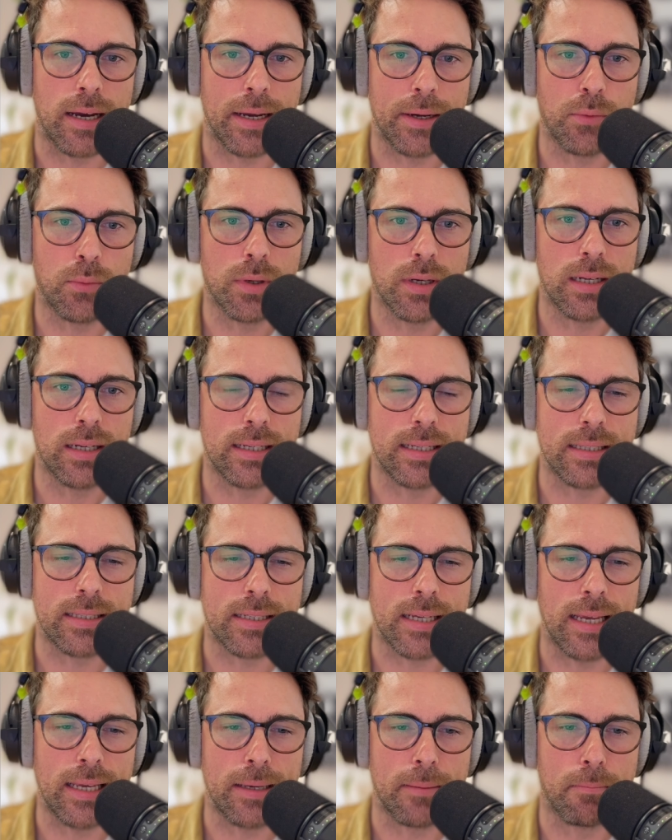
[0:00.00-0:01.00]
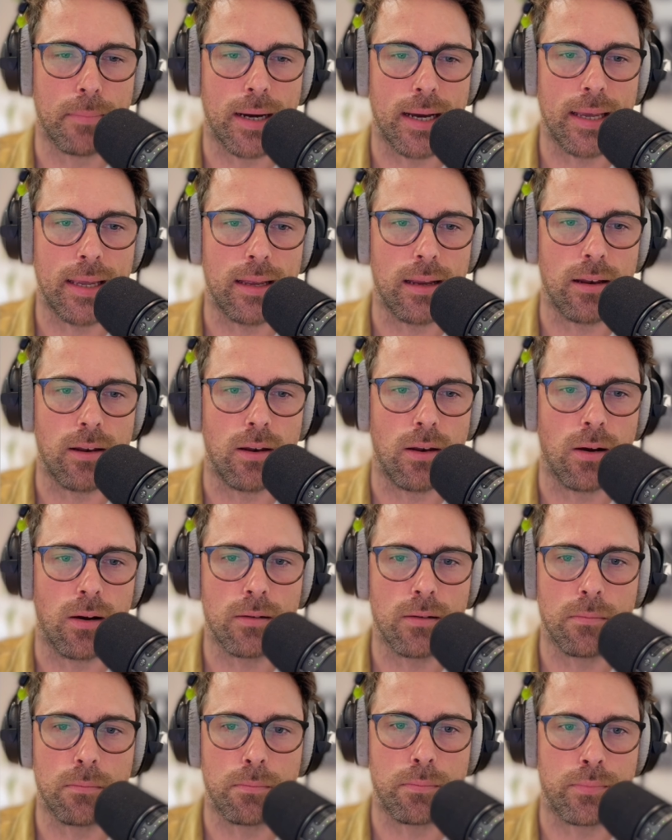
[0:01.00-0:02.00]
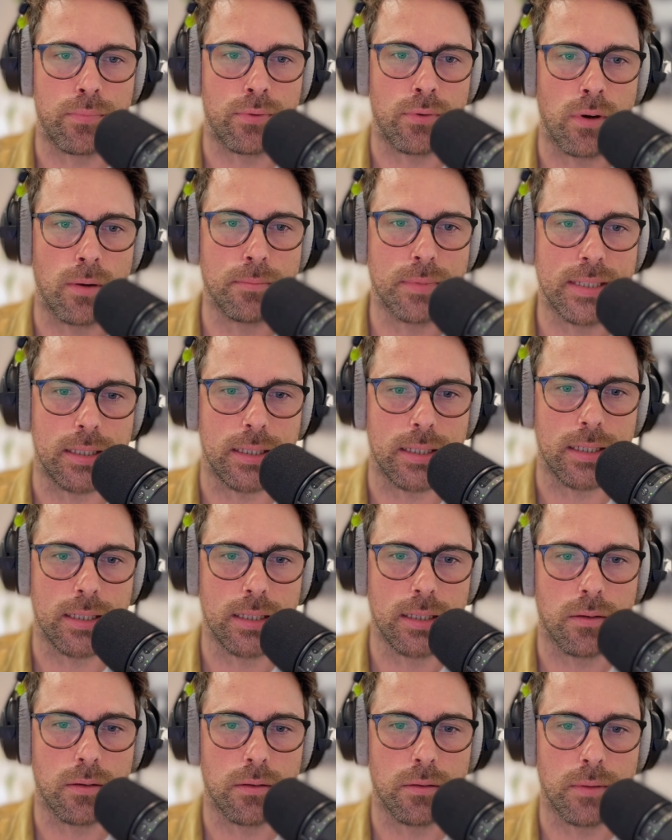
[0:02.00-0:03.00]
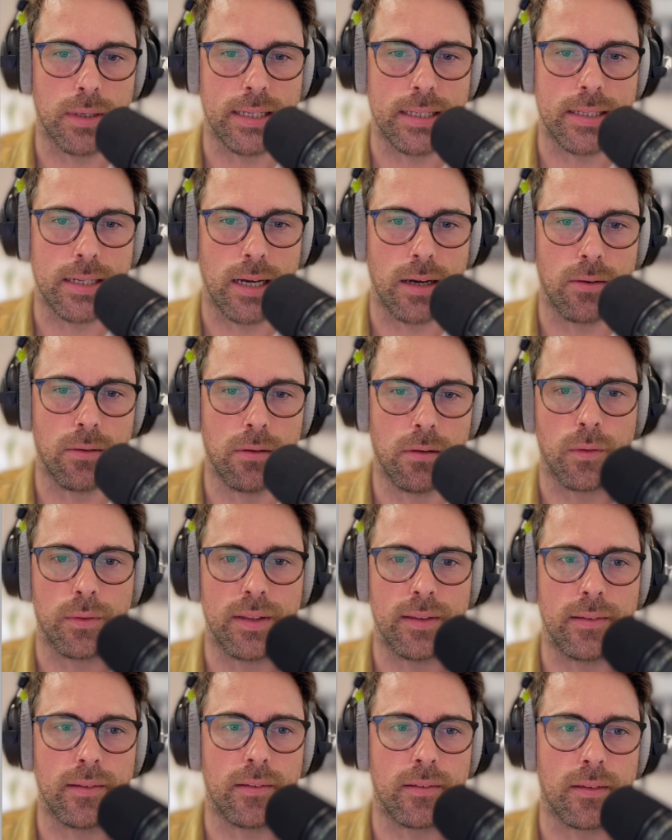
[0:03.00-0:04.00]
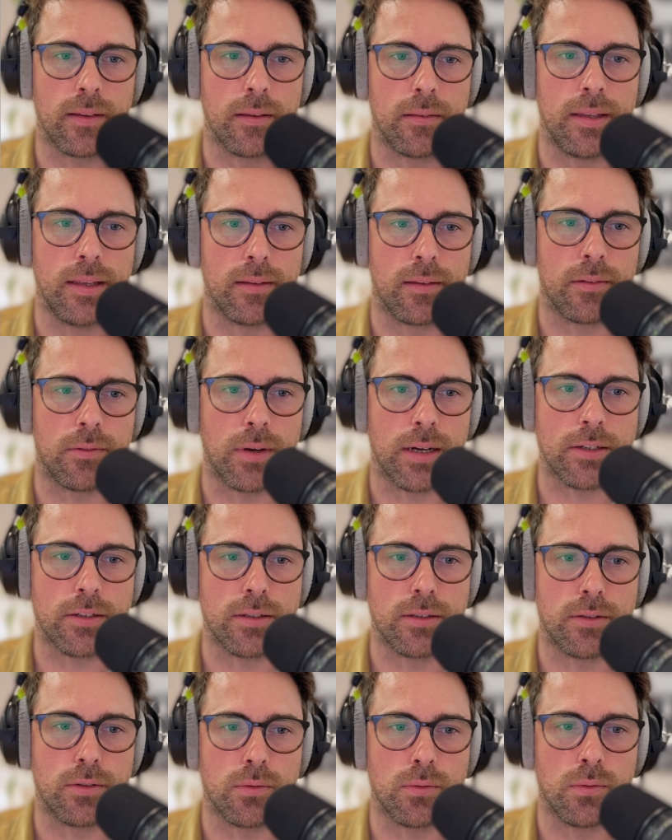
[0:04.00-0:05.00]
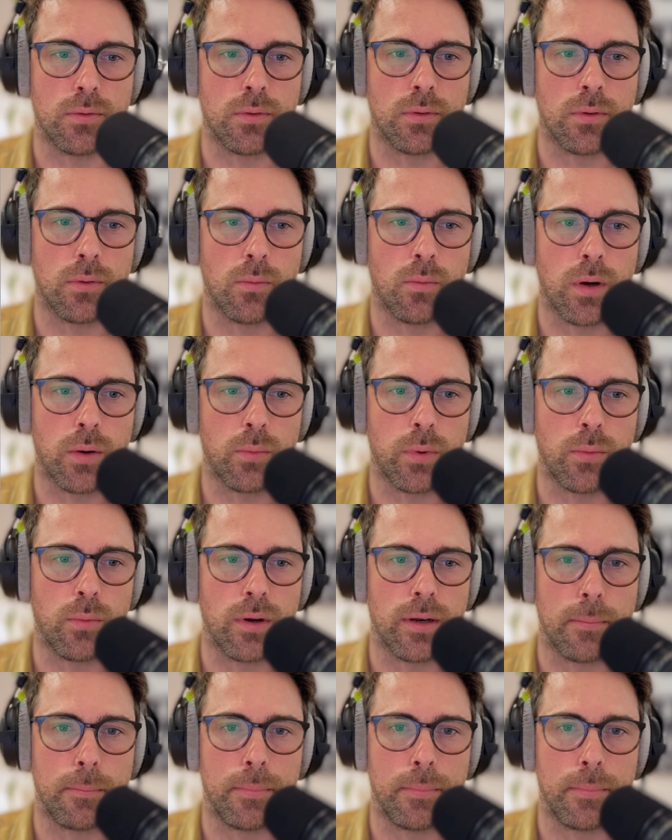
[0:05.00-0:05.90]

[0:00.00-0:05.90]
I will take my long prompt here all the way down. So this is the instruction to what we want